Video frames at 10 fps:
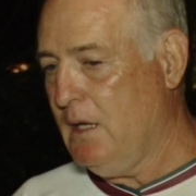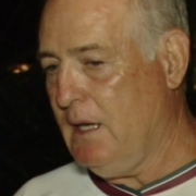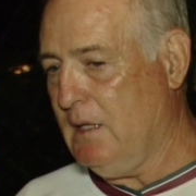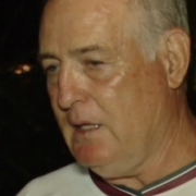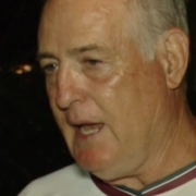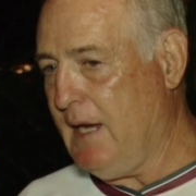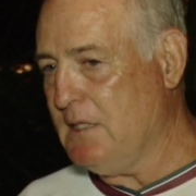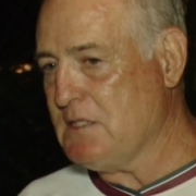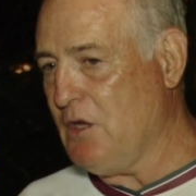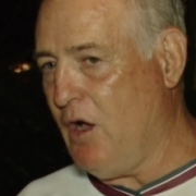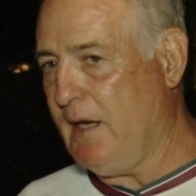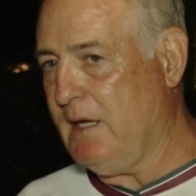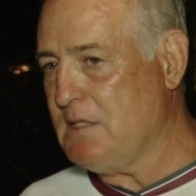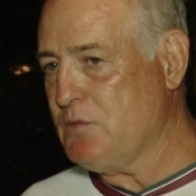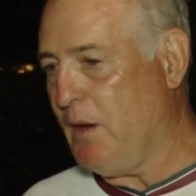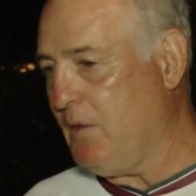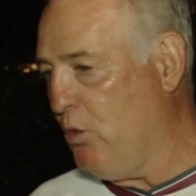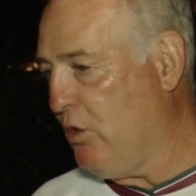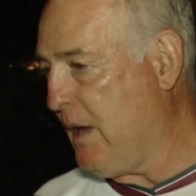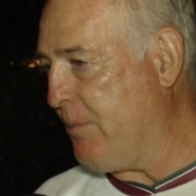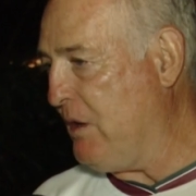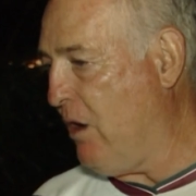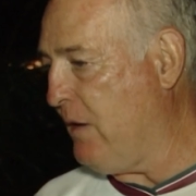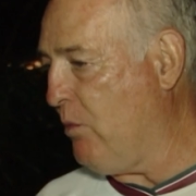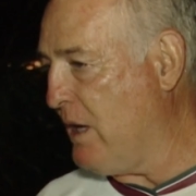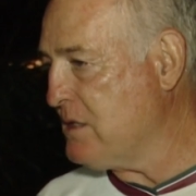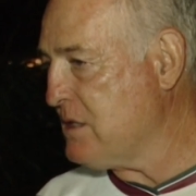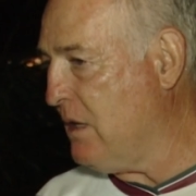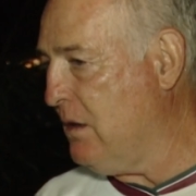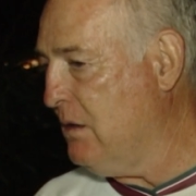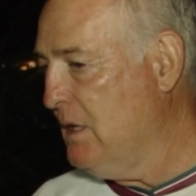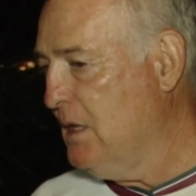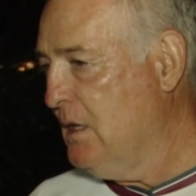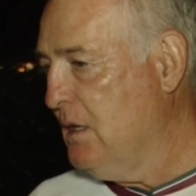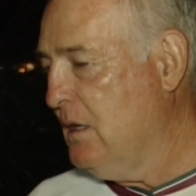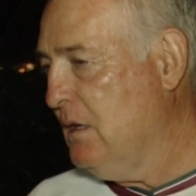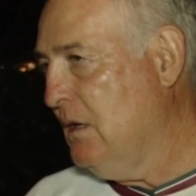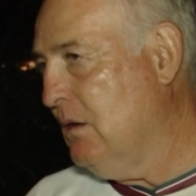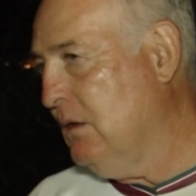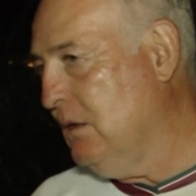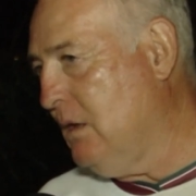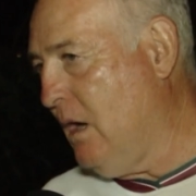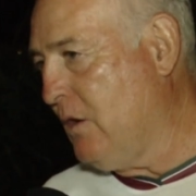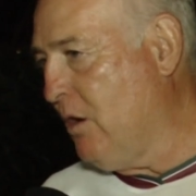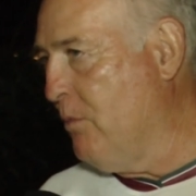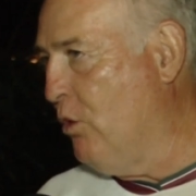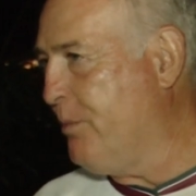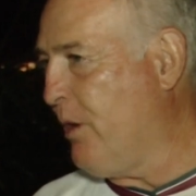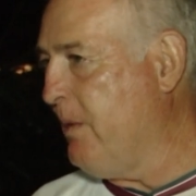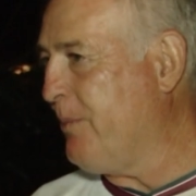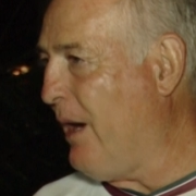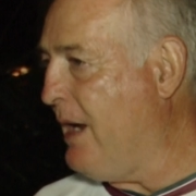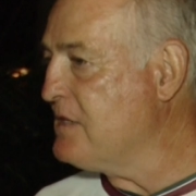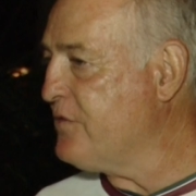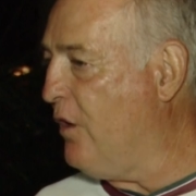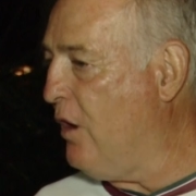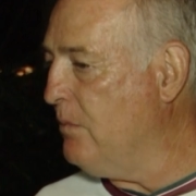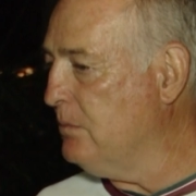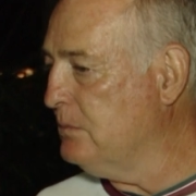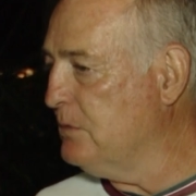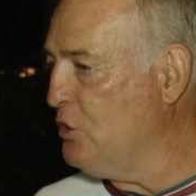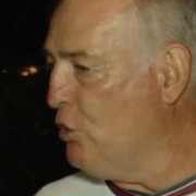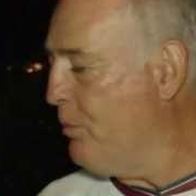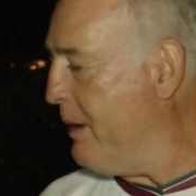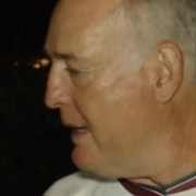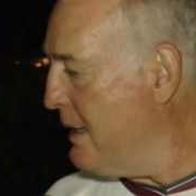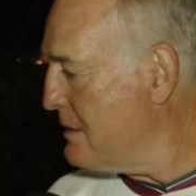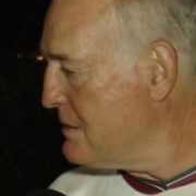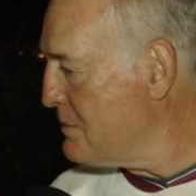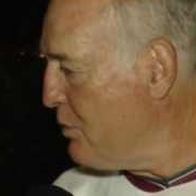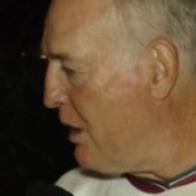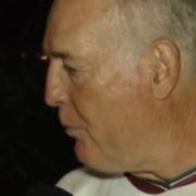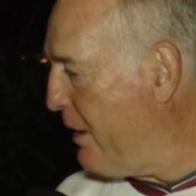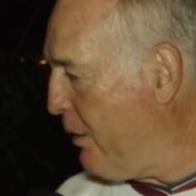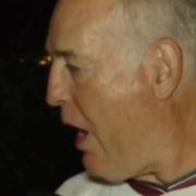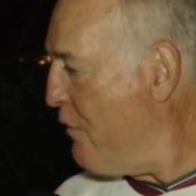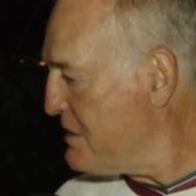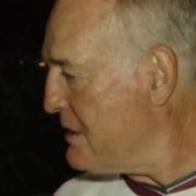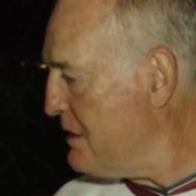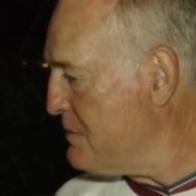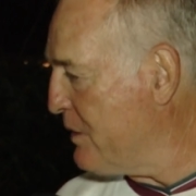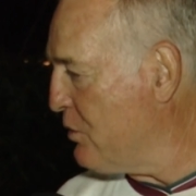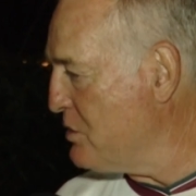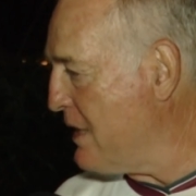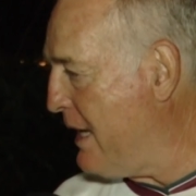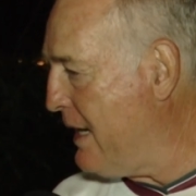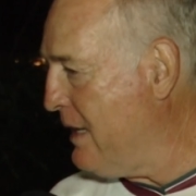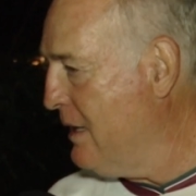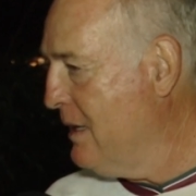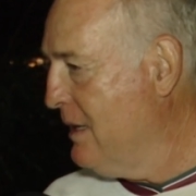in the 80s and 90s, won the World Cup in 91. So uh, I got more probably praise from the Europeans when I went overseas because they